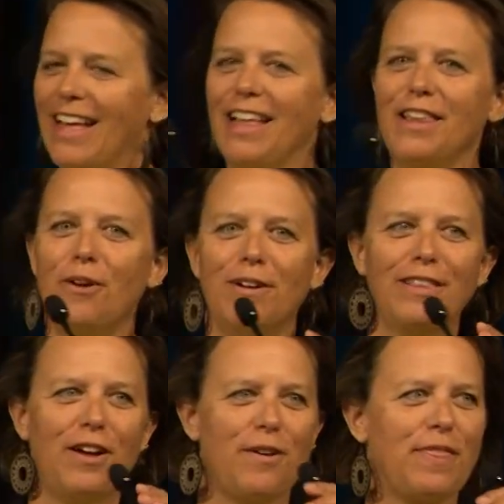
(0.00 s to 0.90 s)
Hello,
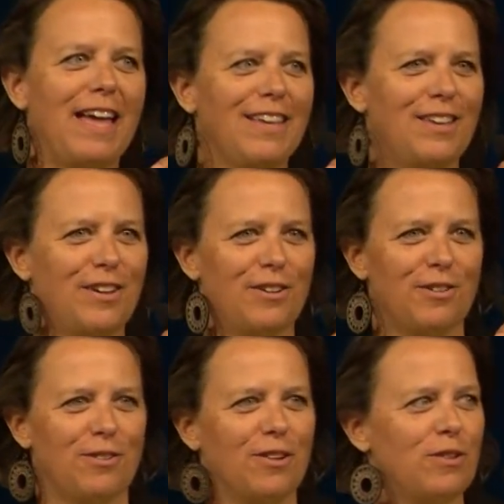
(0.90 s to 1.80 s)
hello, thank
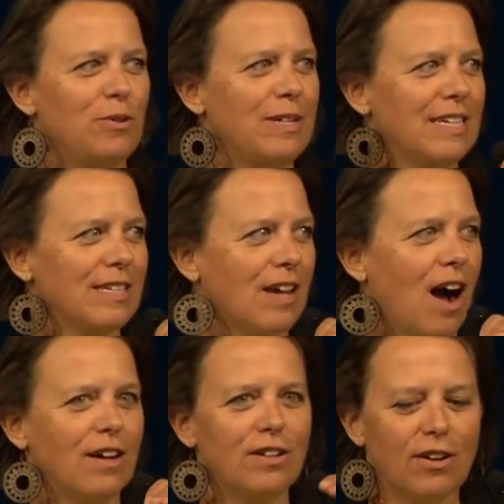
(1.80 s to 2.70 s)
you. Who is
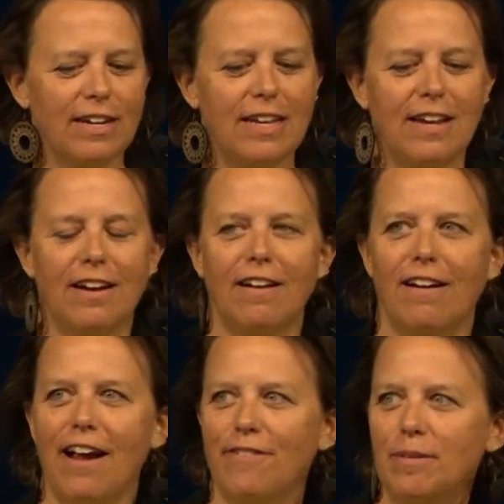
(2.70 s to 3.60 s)
hungry
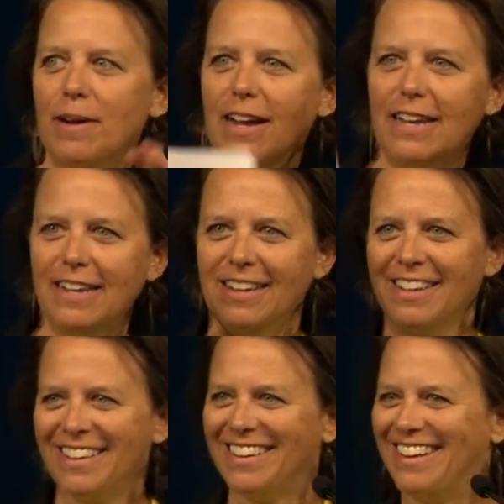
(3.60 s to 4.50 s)
here? Everybody?
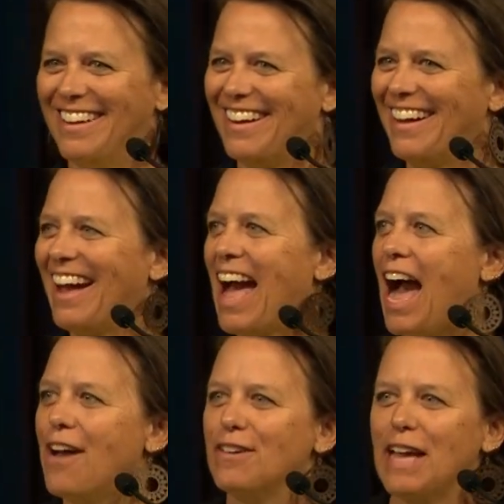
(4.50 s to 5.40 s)
I
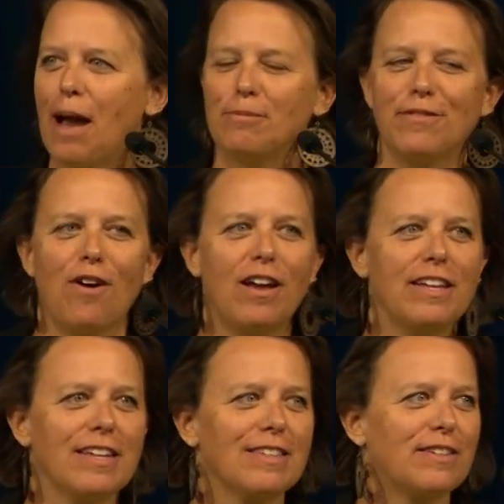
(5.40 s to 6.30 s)
have a captive
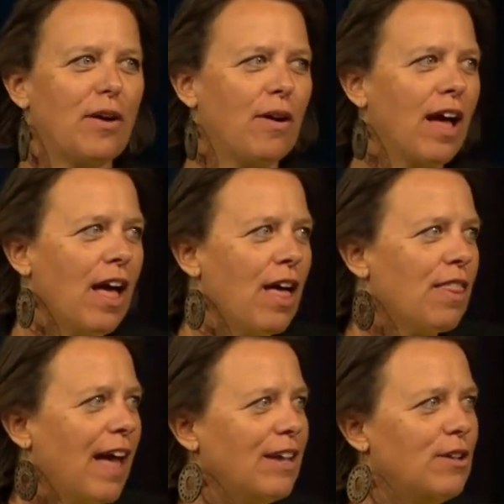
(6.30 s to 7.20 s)
audience, so
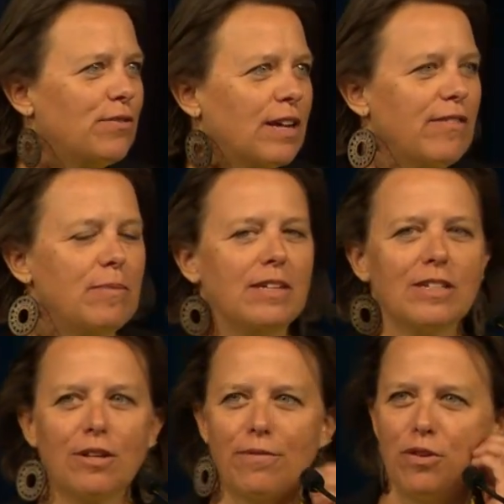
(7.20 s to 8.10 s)
thank you for giving me
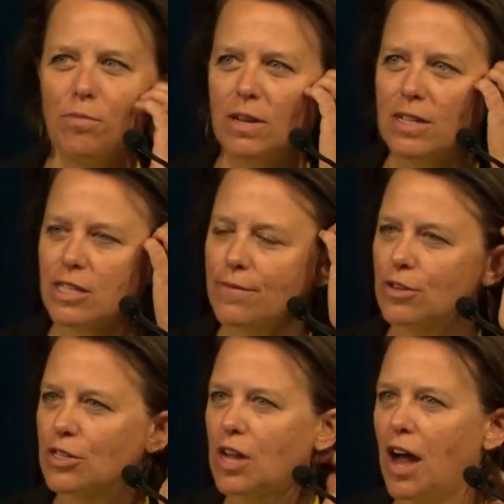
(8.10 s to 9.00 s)
just a few minutes of
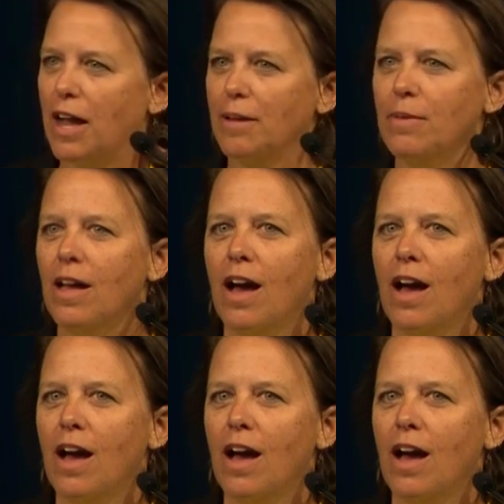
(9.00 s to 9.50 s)
your time